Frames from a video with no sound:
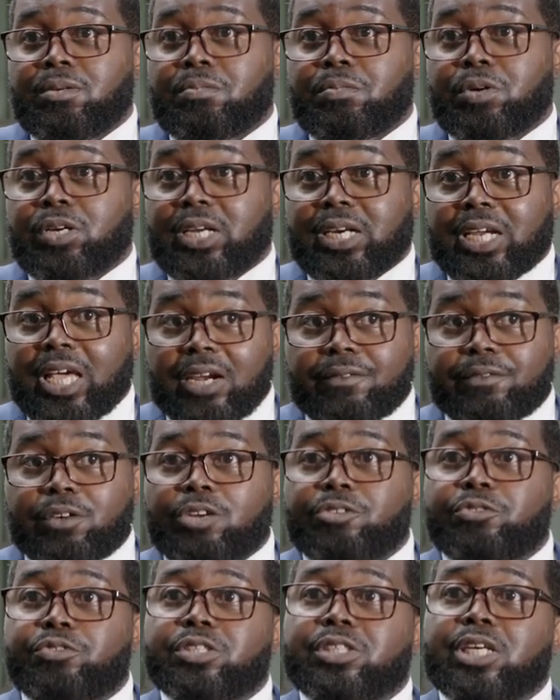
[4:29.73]
But a lot of
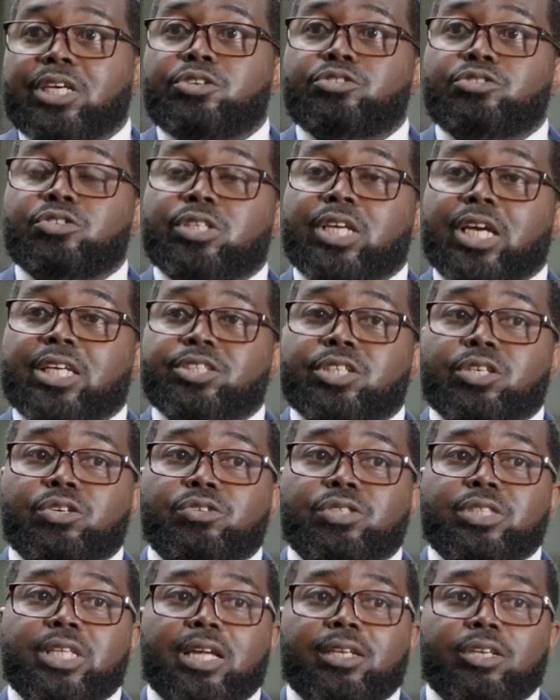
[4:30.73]
countries are using the
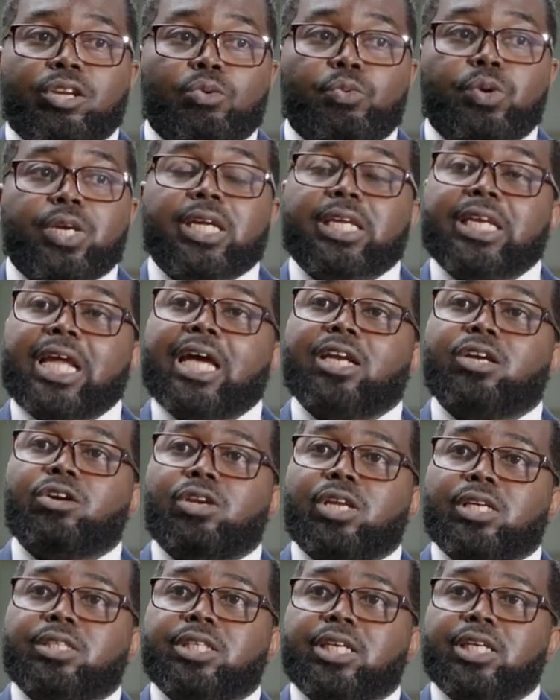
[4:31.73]
excuse that, no, we cannot
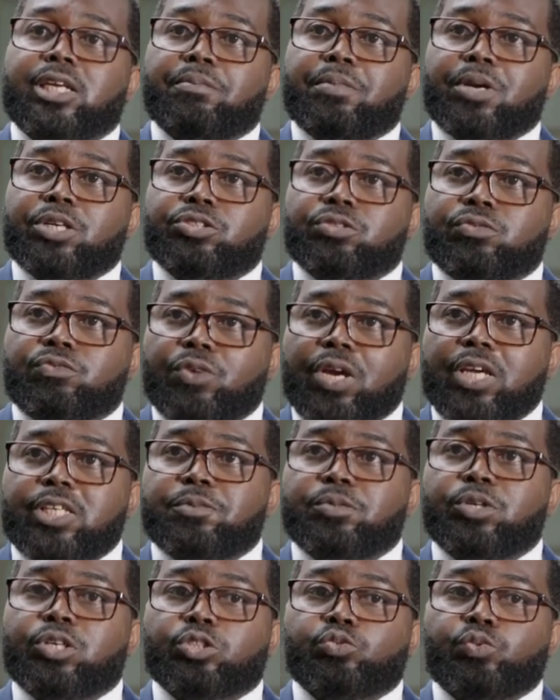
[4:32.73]
collect data based on race
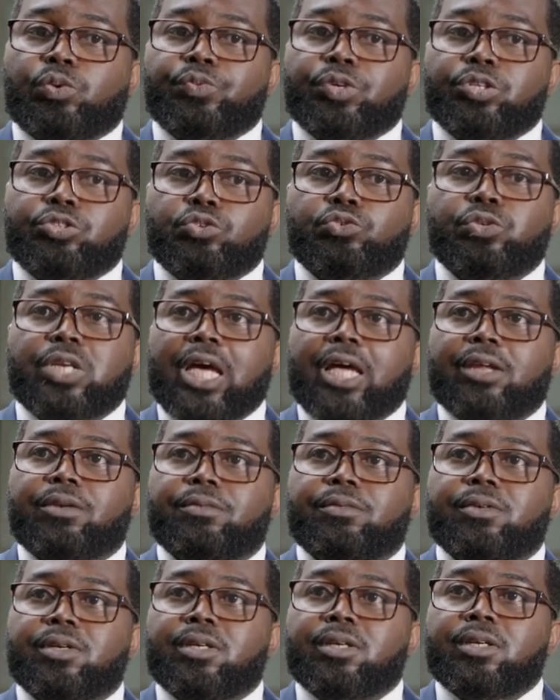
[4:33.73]
because when we do that,
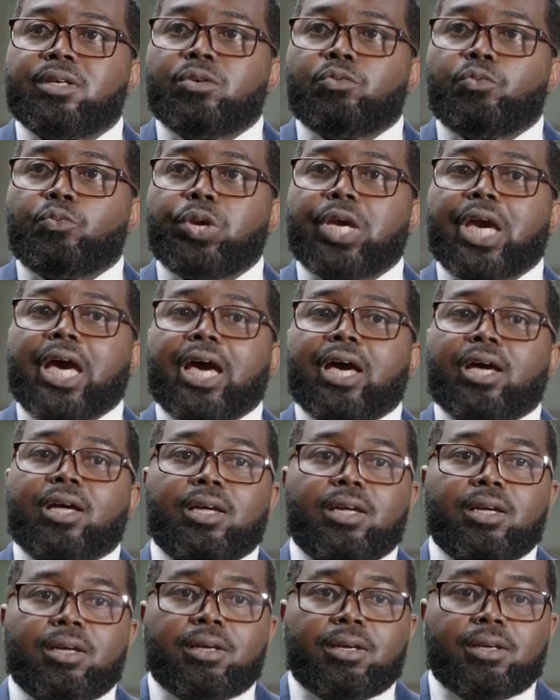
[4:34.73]
we are
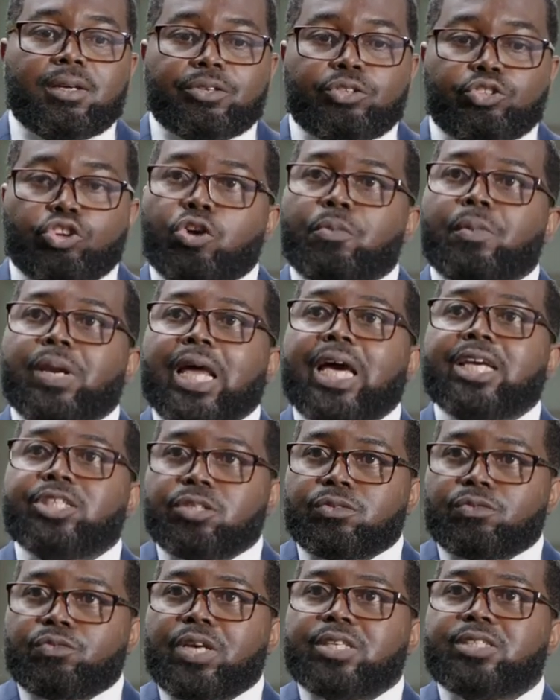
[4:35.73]

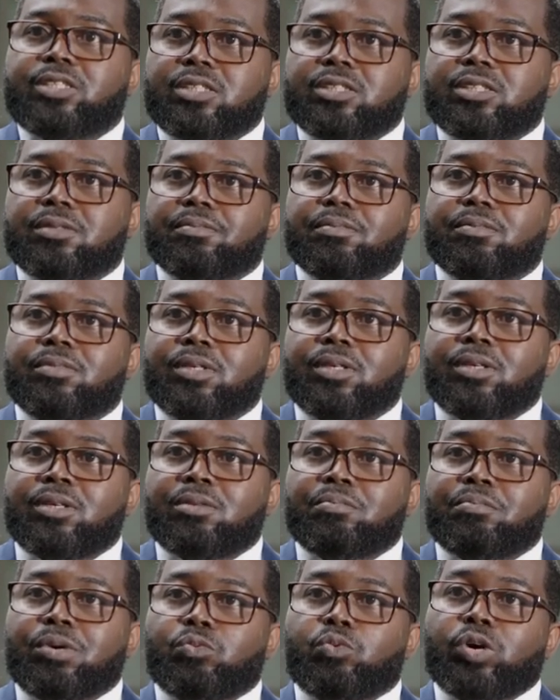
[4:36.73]
normalizing racism.
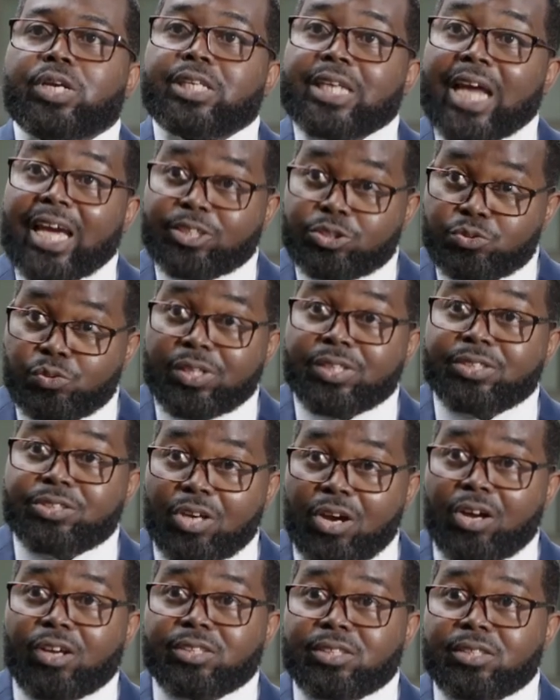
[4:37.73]
But what it actually
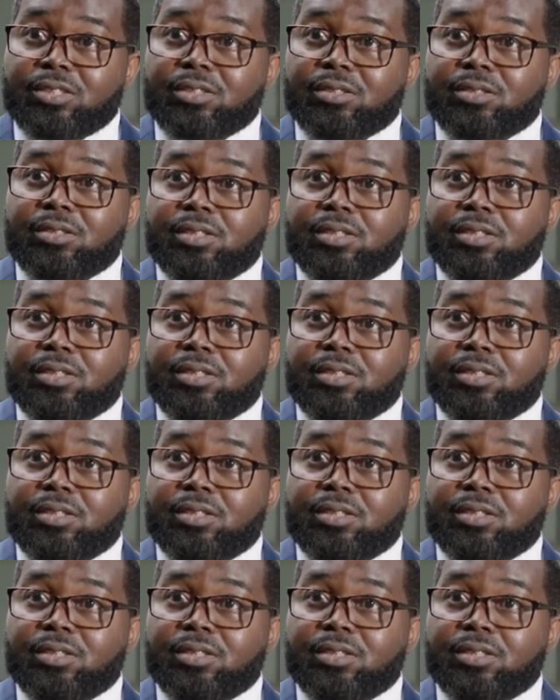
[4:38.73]
does